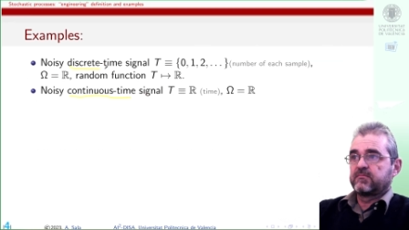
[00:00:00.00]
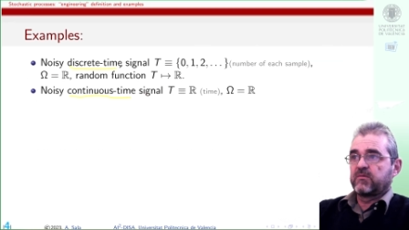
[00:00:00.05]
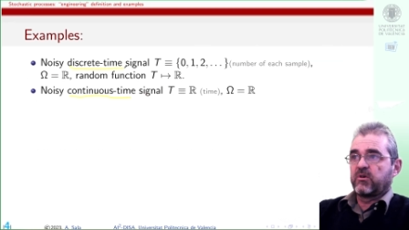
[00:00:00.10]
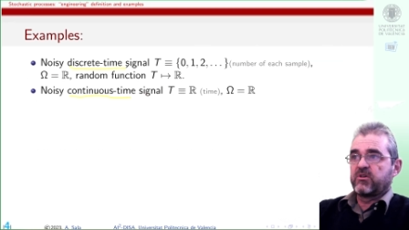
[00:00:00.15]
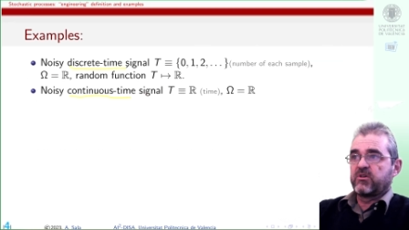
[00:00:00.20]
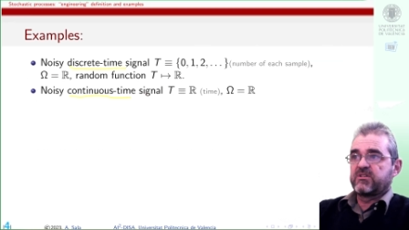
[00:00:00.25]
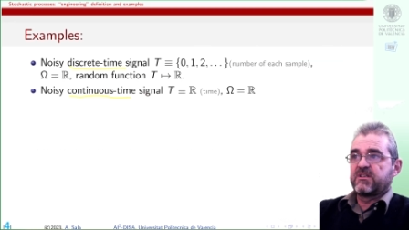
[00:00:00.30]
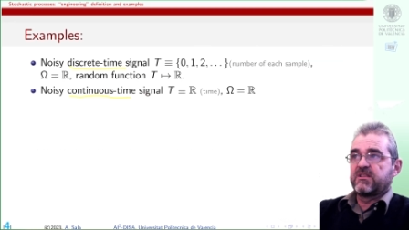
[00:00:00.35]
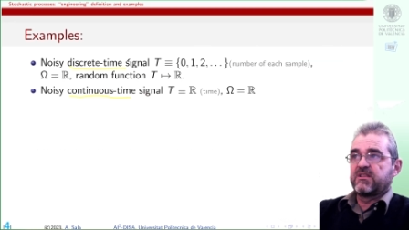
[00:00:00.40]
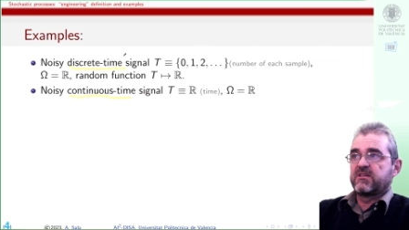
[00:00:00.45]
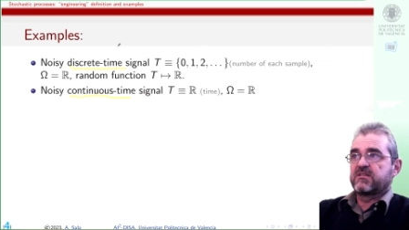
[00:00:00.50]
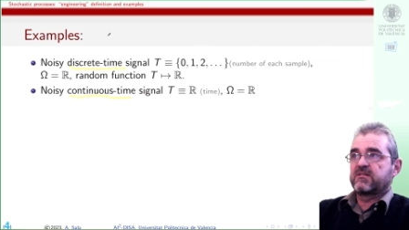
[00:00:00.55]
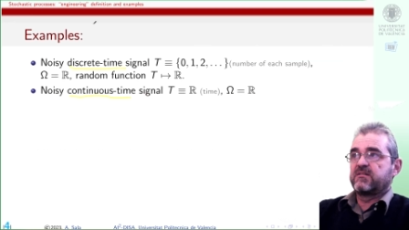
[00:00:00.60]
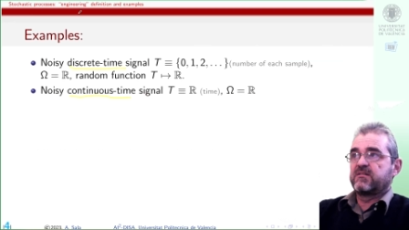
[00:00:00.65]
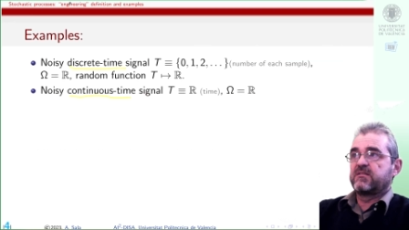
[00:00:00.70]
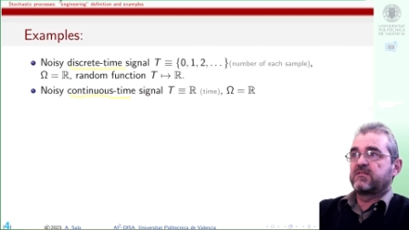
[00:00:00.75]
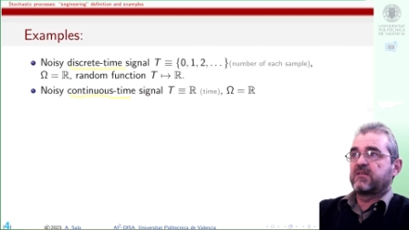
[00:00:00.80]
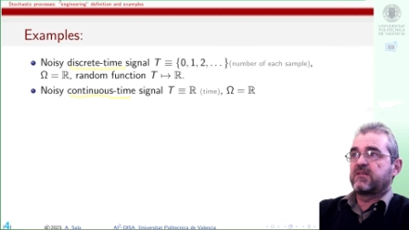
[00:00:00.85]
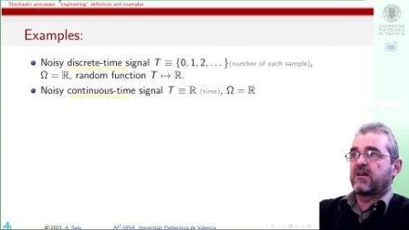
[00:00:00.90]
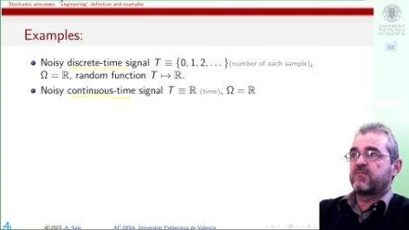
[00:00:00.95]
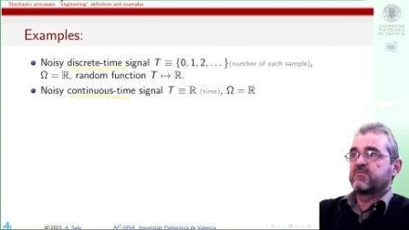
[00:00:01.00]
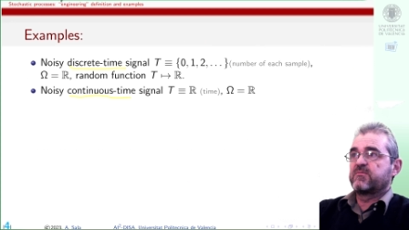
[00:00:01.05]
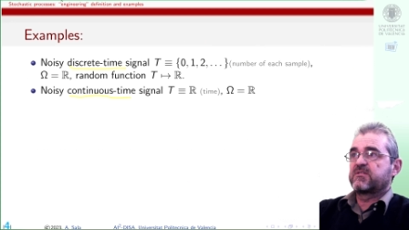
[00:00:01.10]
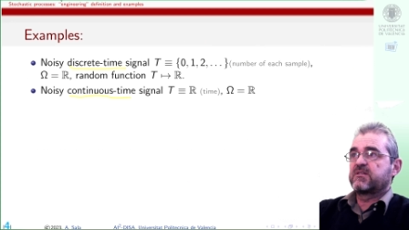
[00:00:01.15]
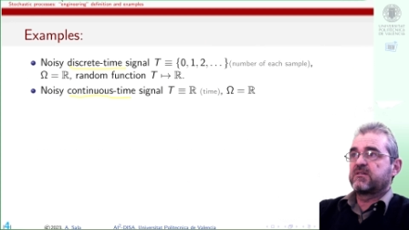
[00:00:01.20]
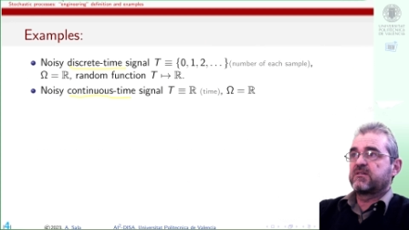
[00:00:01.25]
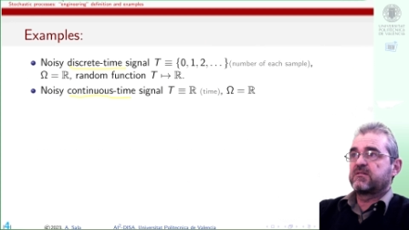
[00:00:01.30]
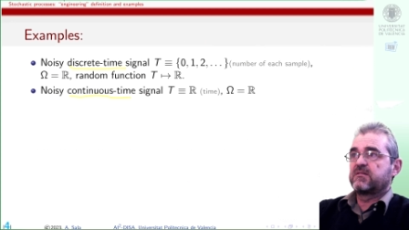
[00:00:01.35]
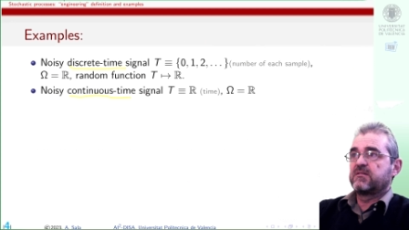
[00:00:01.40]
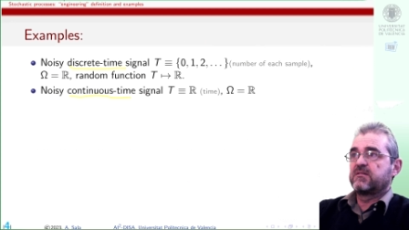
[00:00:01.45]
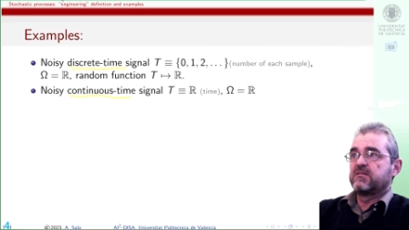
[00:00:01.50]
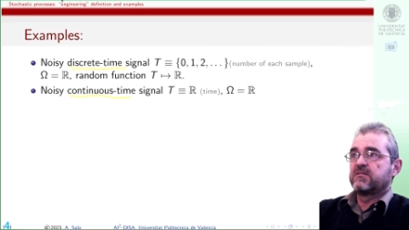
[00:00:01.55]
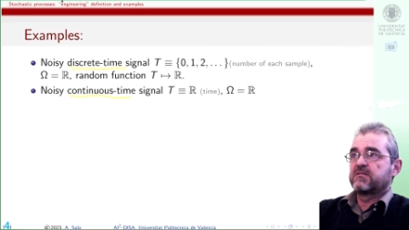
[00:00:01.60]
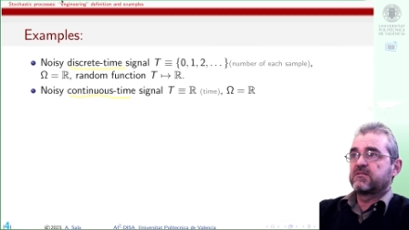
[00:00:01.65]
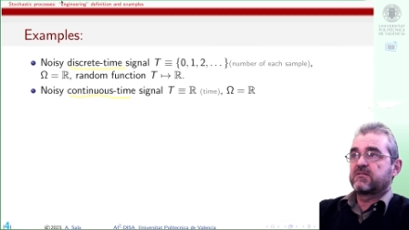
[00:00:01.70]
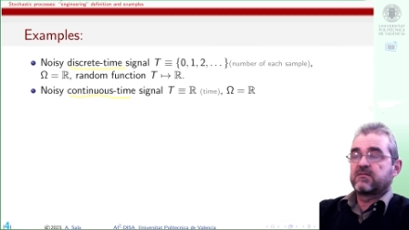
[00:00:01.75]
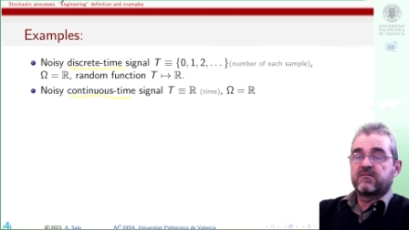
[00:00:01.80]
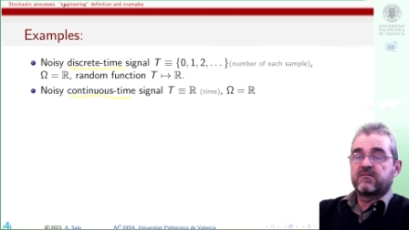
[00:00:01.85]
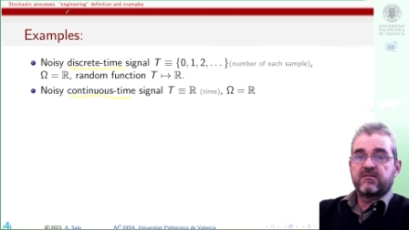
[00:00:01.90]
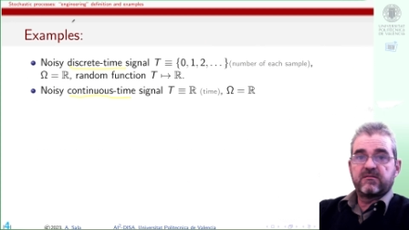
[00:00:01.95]
noisy discrete time
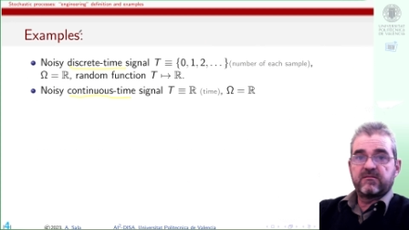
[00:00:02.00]
signals.